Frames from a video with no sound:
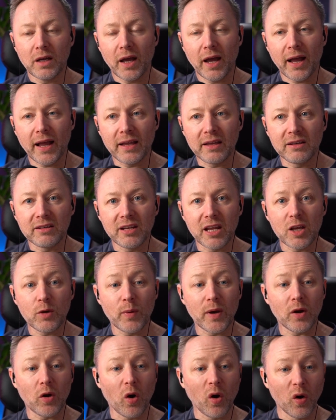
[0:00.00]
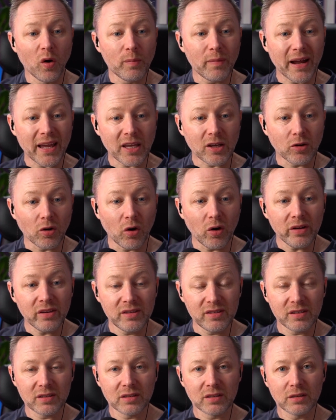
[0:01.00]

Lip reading: And Craig went, "Oh my God."